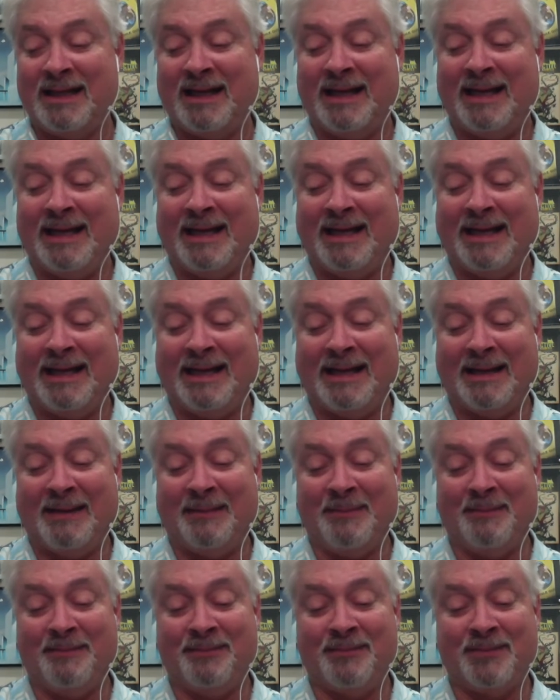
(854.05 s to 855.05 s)

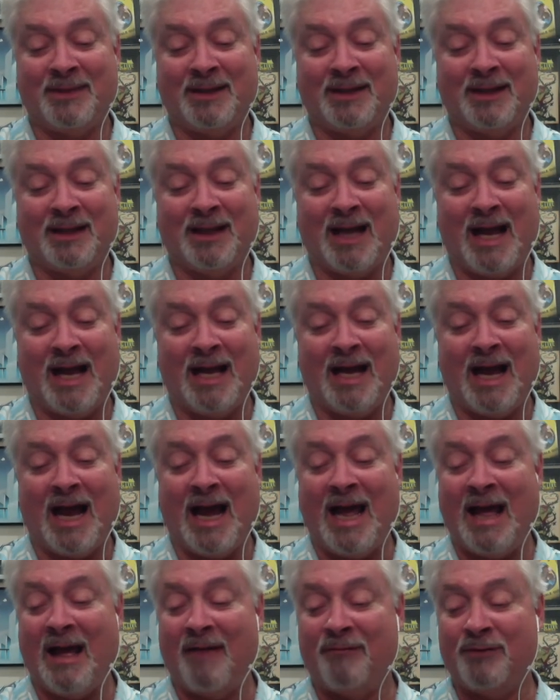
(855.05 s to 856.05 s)
Um, I
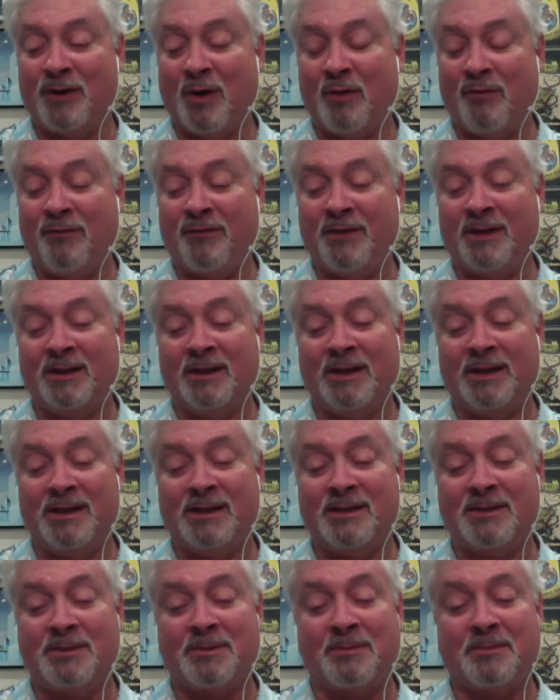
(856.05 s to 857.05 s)
have no
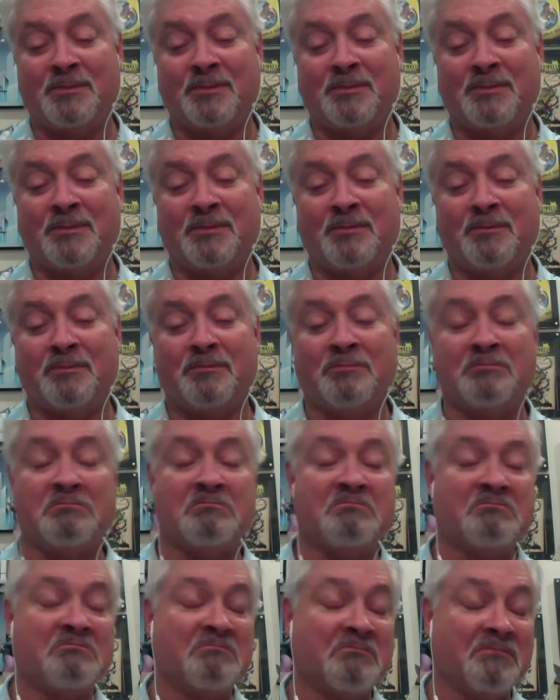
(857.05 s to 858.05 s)
feelings
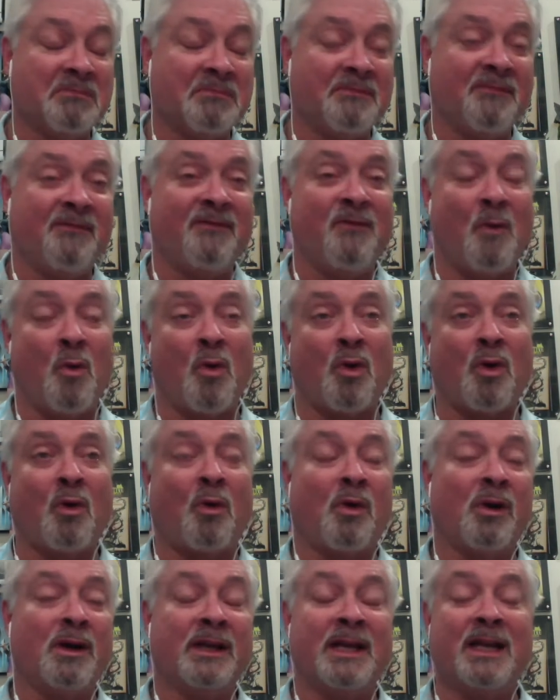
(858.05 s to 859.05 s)
for
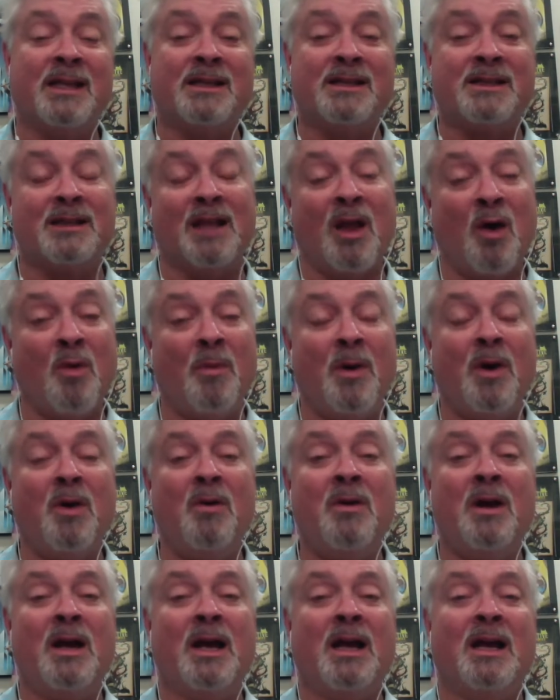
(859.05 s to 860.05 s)
or against
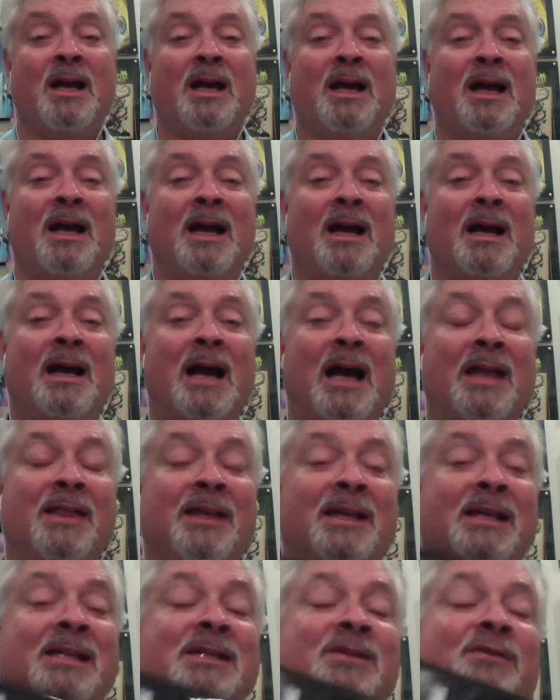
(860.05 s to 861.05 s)
Lobo. I
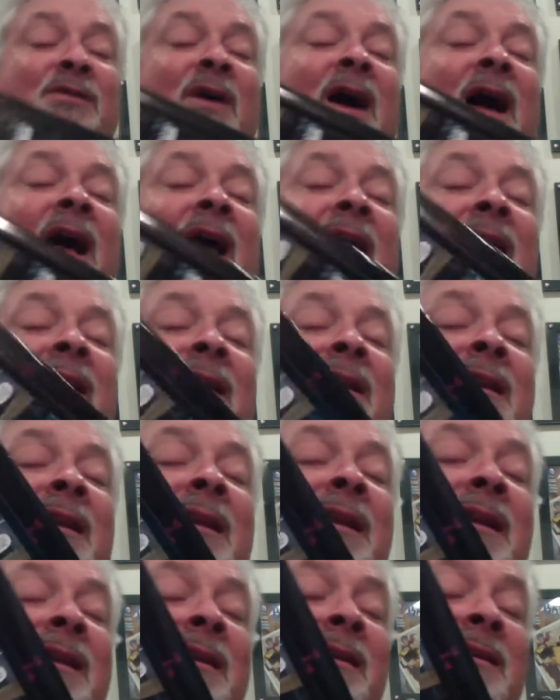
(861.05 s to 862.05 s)
think he's fine
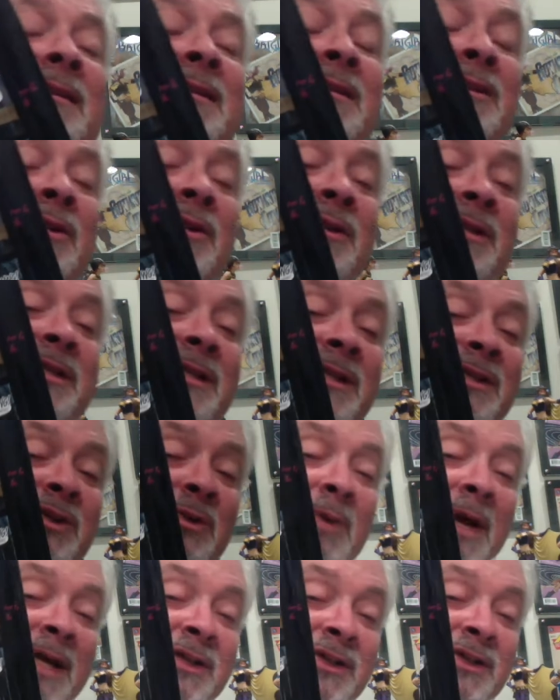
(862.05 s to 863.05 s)
in certain
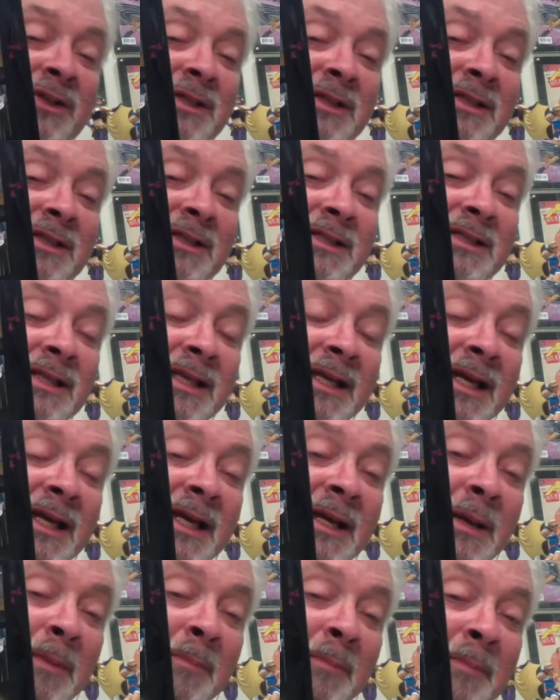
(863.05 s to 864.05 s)
situations,
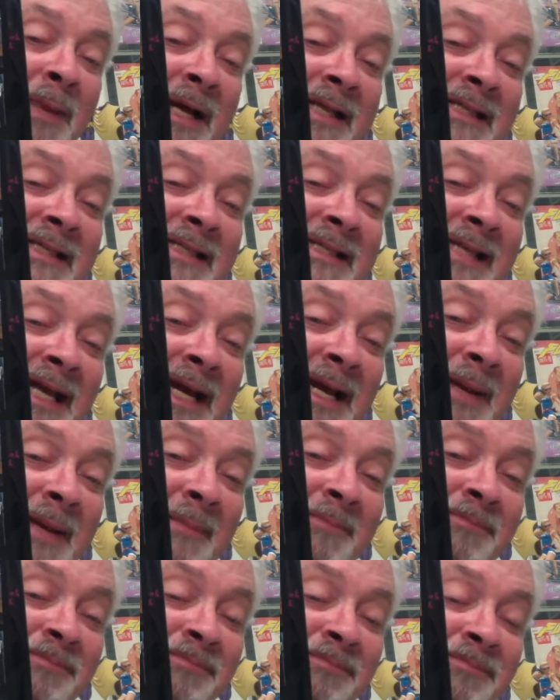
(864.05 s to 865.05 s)
but
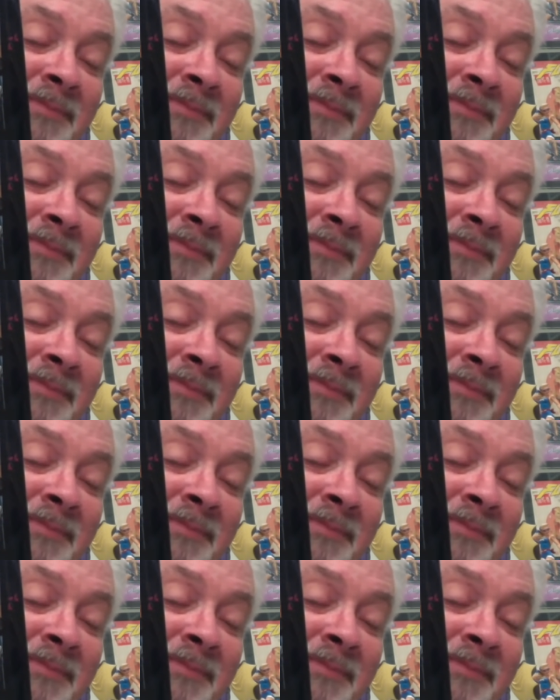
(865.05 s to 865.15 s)
it